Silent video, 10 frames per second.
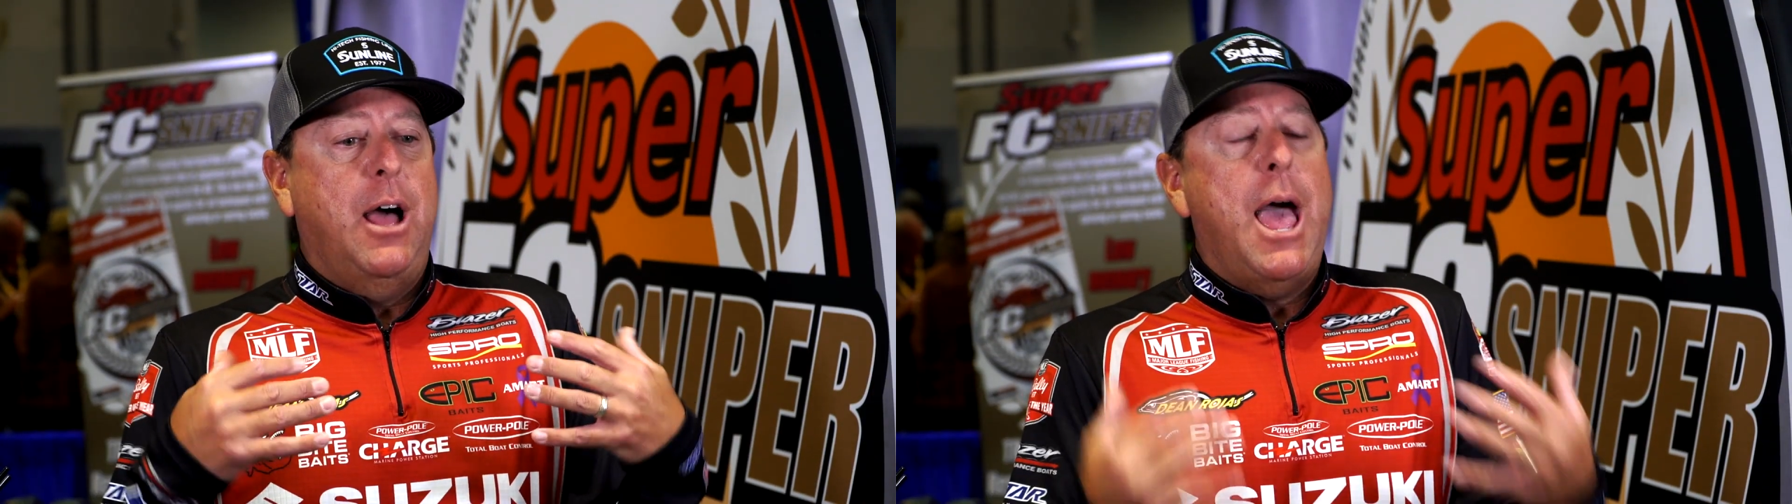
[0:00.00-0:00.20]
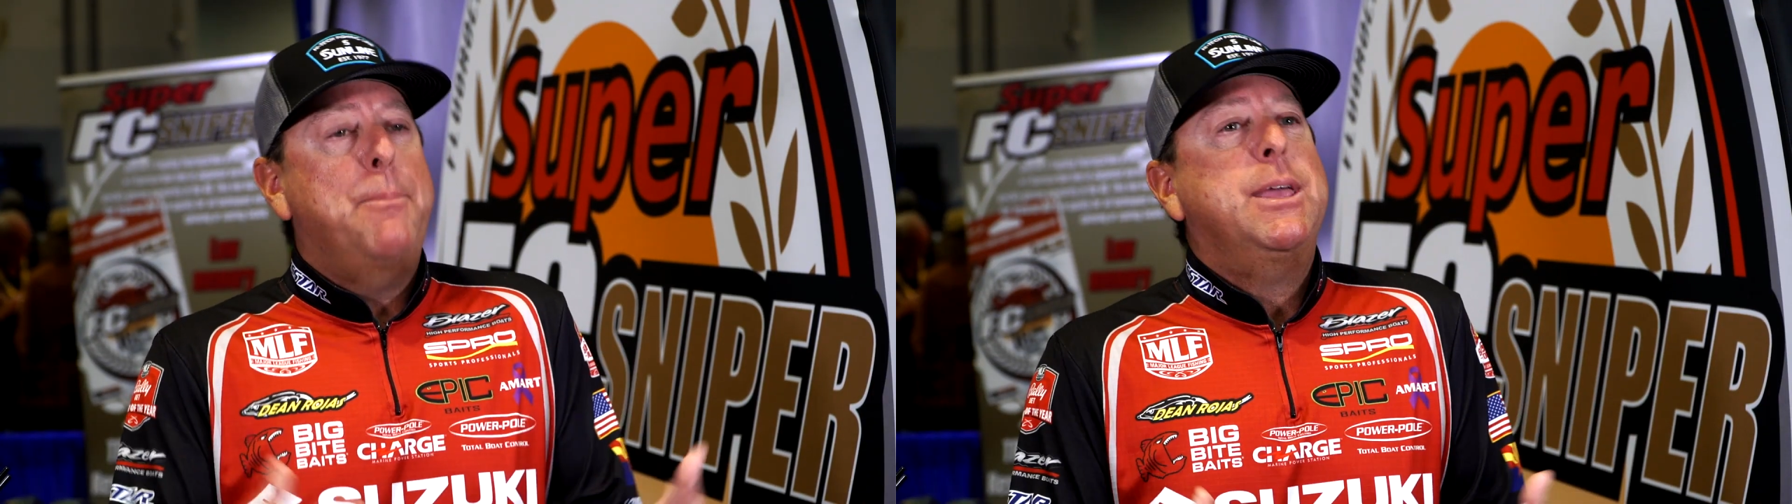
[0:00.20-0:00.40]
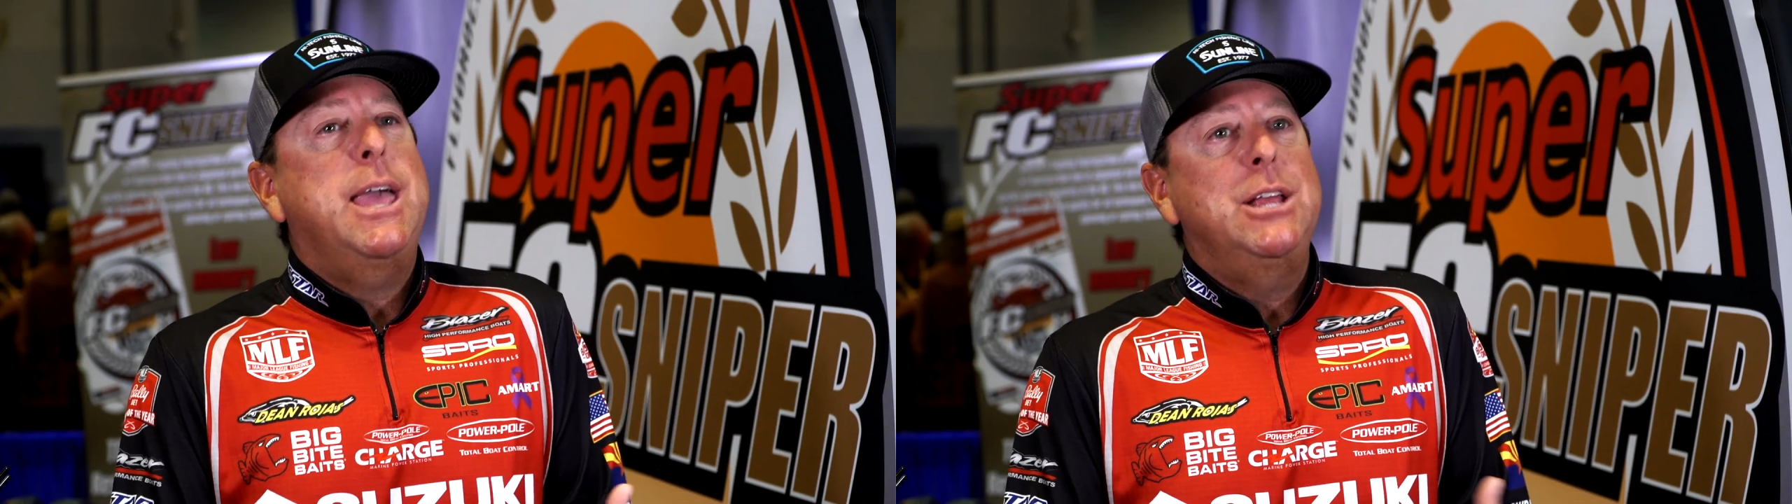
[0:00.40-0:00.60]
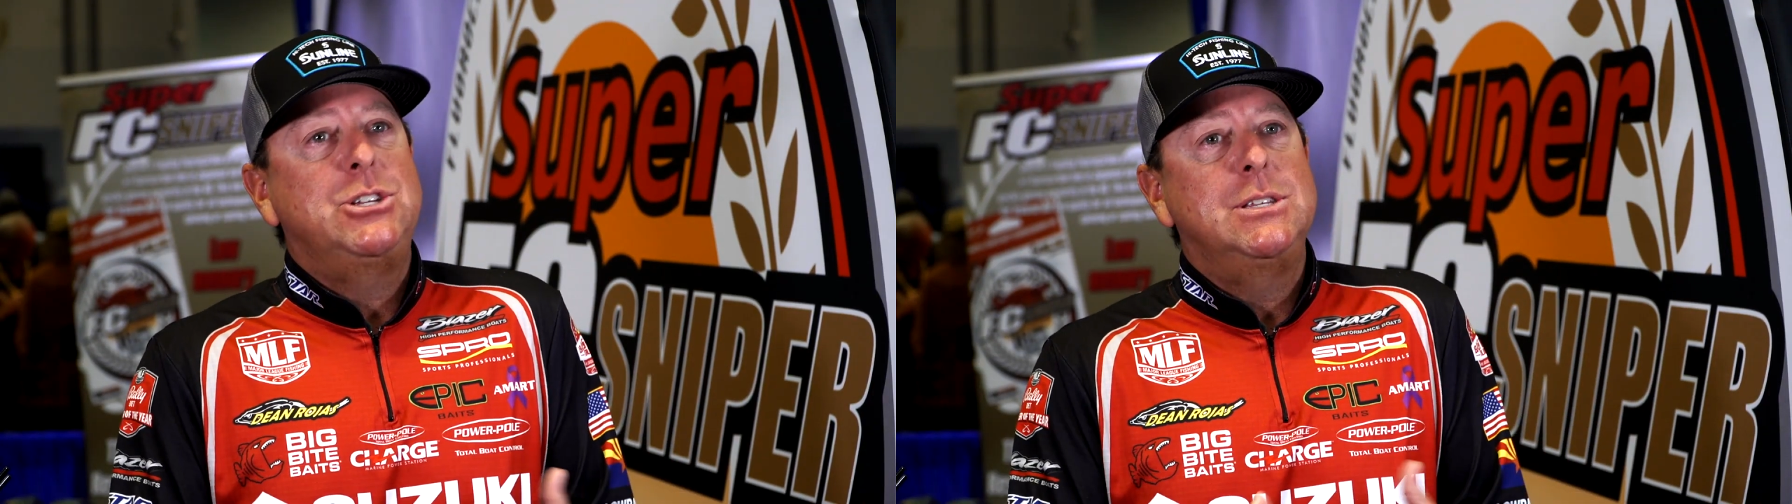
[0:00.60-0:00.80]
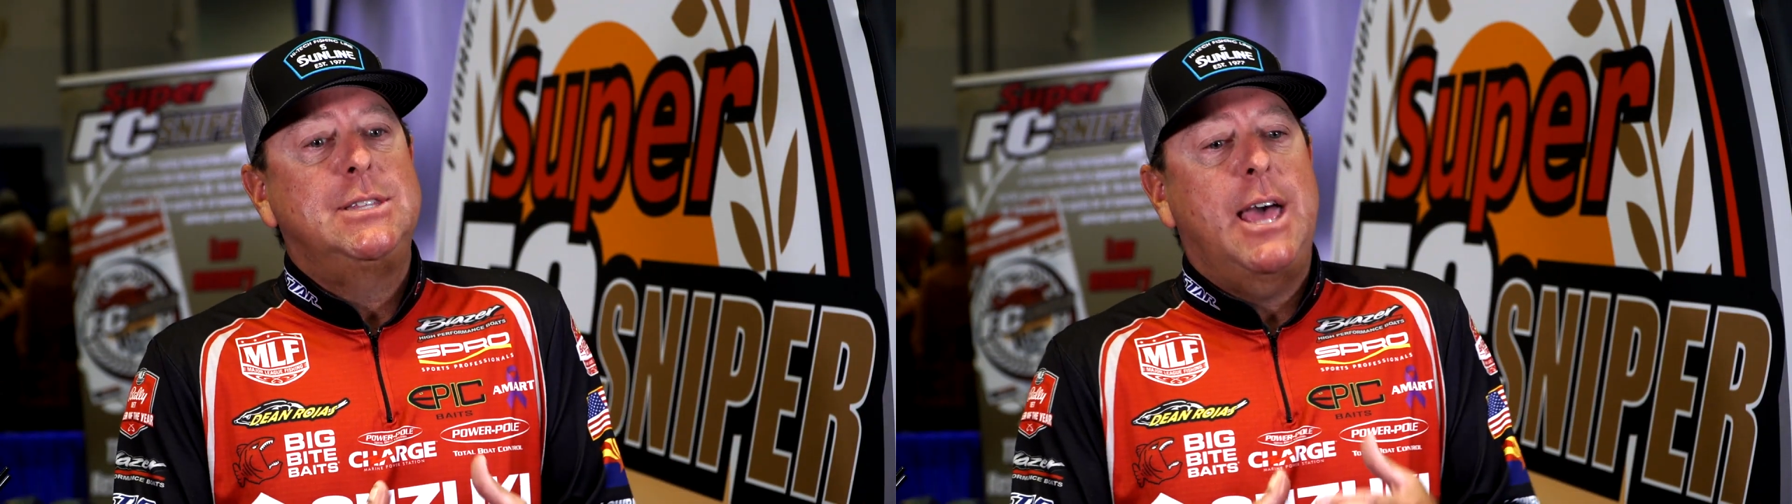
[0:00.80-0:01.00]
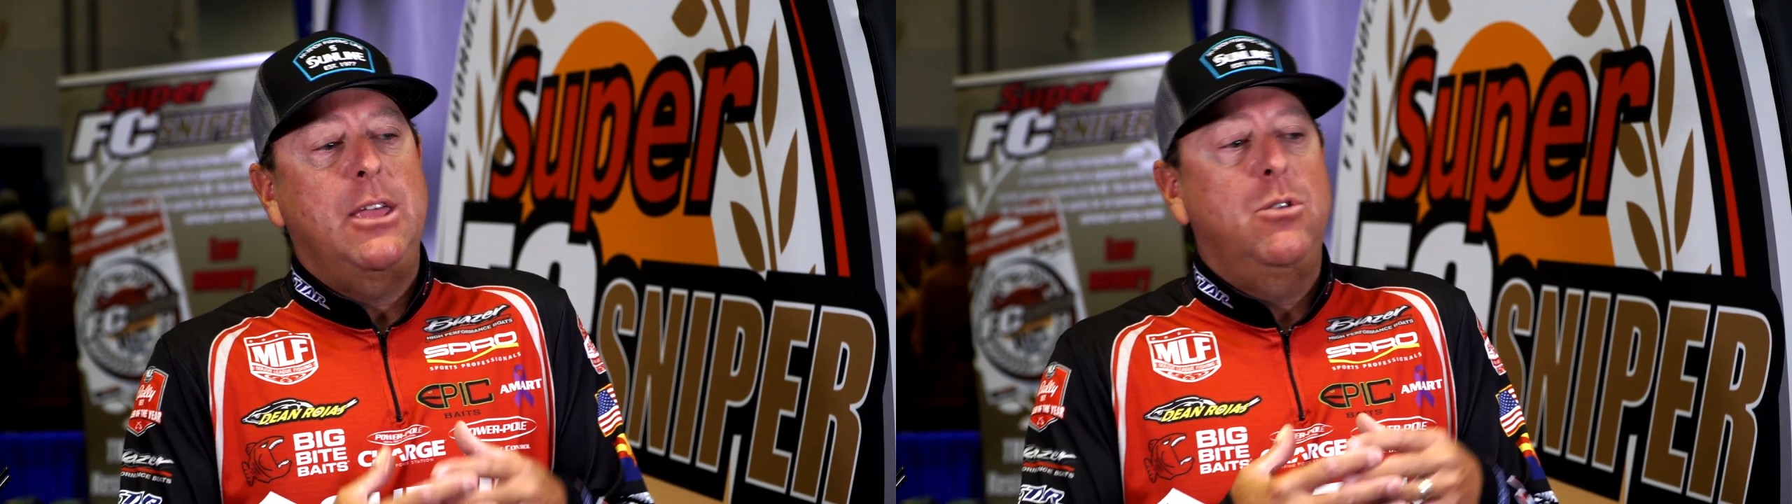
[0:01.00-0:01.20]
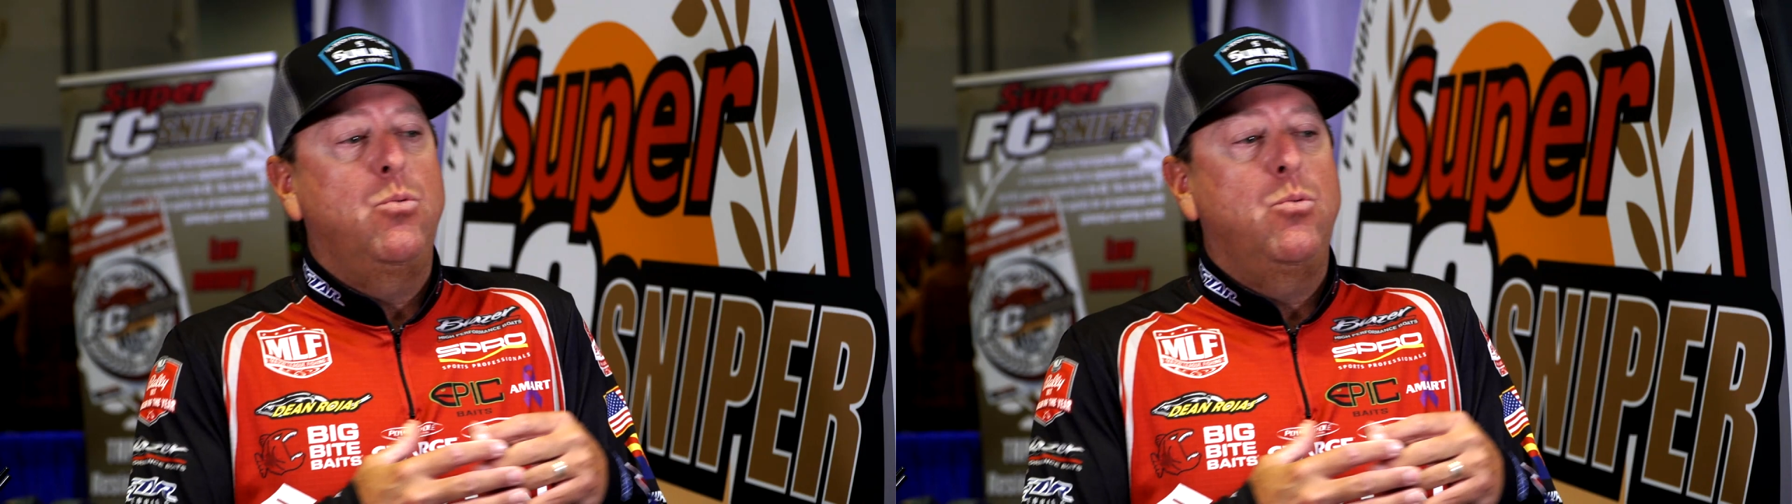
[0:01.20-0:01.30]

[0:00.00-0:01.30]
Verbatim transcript: applications that